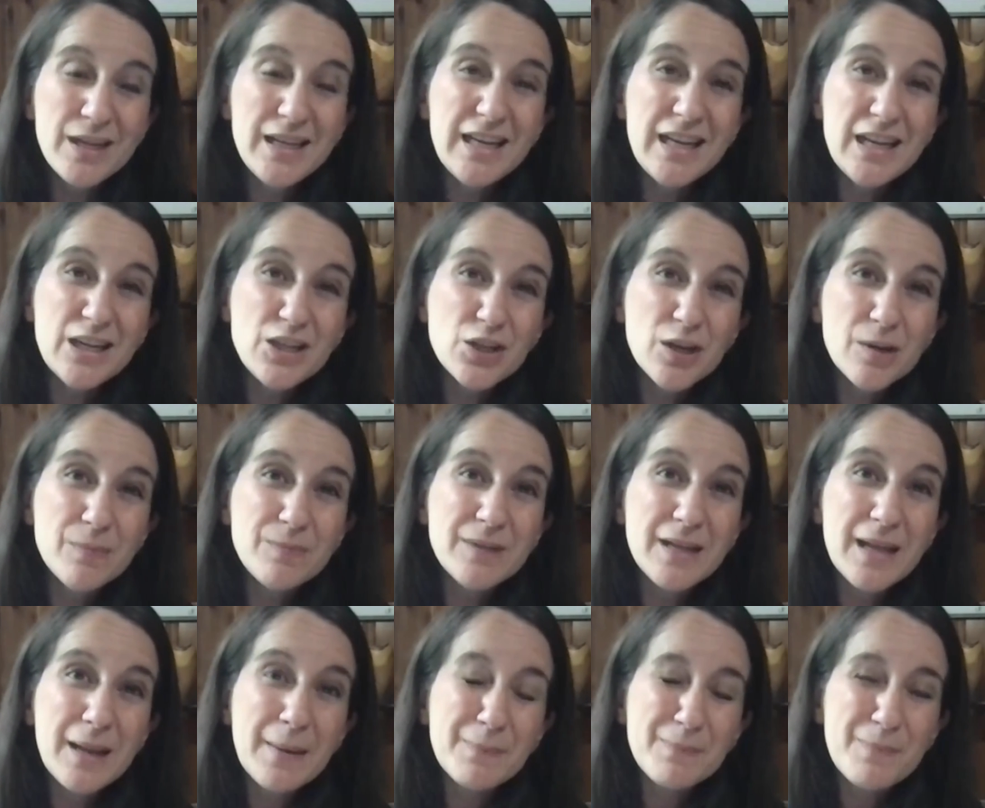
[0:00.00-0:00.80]
This is a
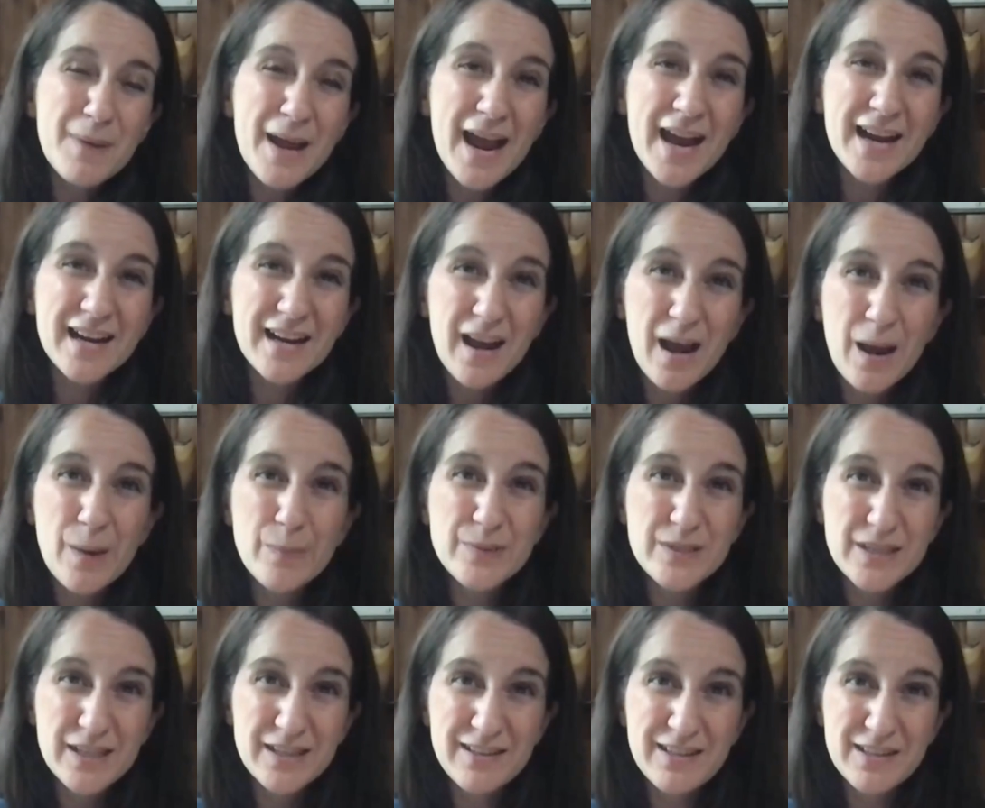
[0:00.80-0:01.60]
long journey.
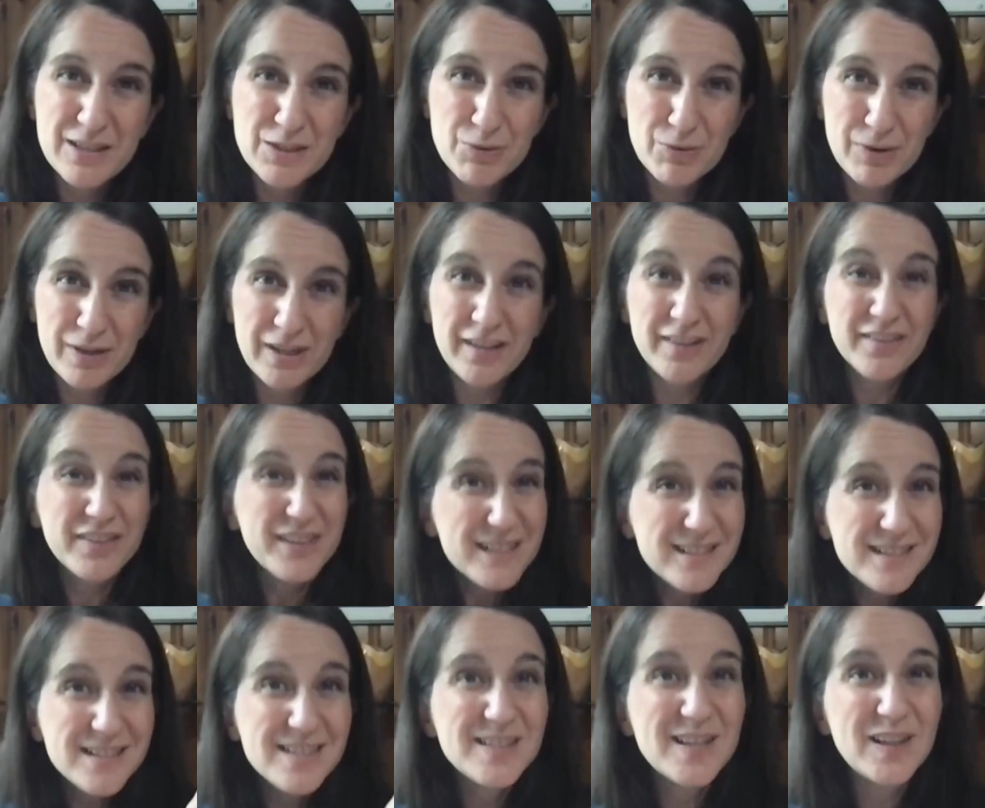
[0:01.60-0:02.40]

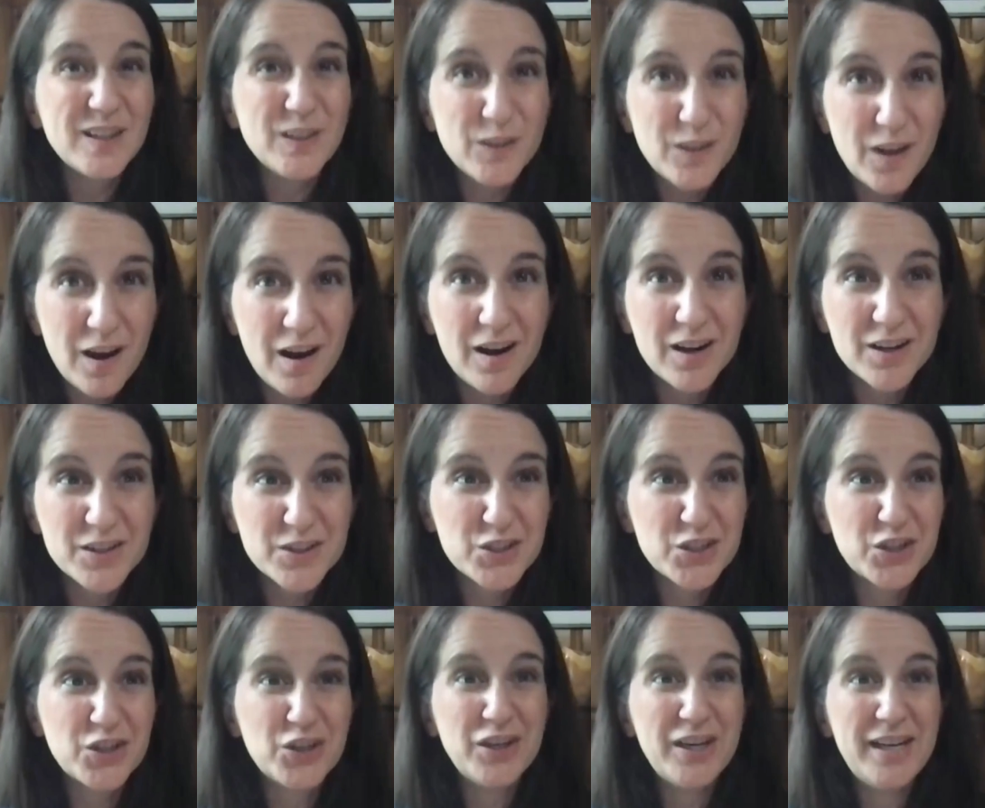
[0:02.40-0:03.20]
And at different
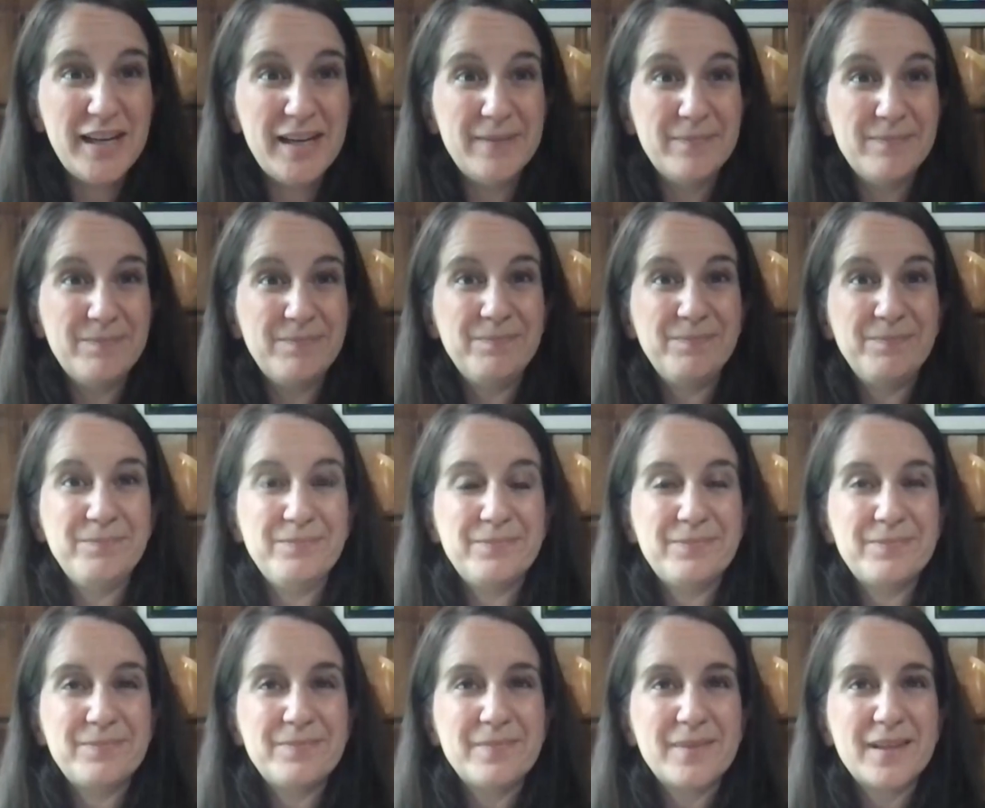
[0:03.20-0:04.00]
points
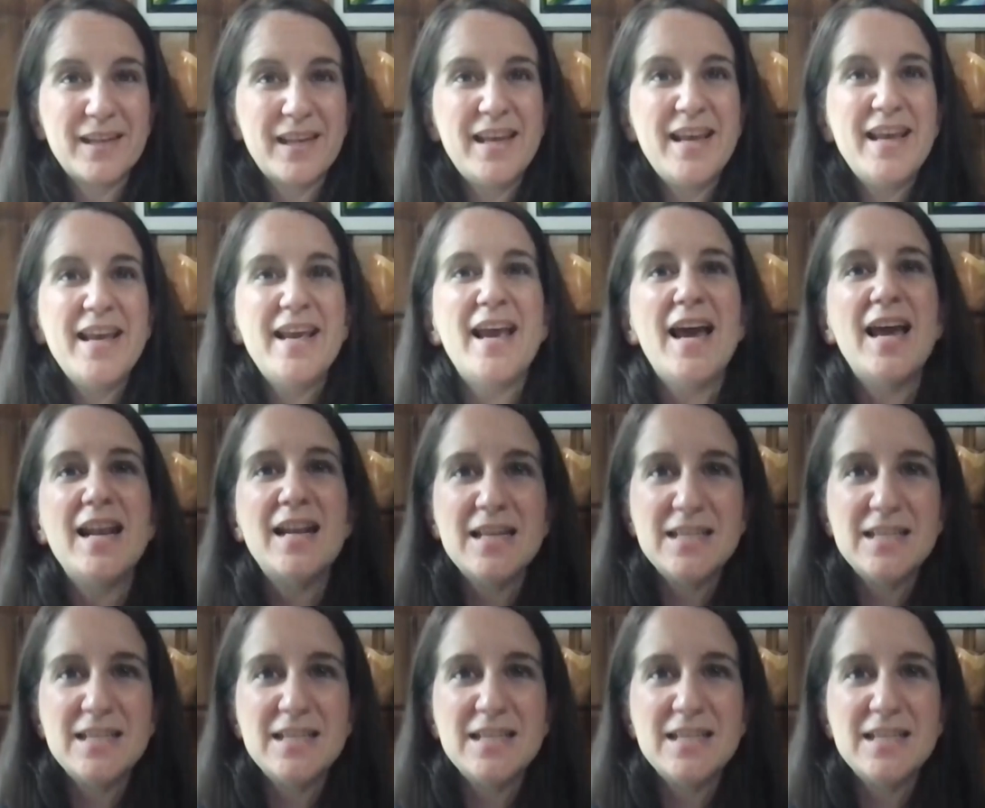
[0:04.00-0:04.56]
along the way,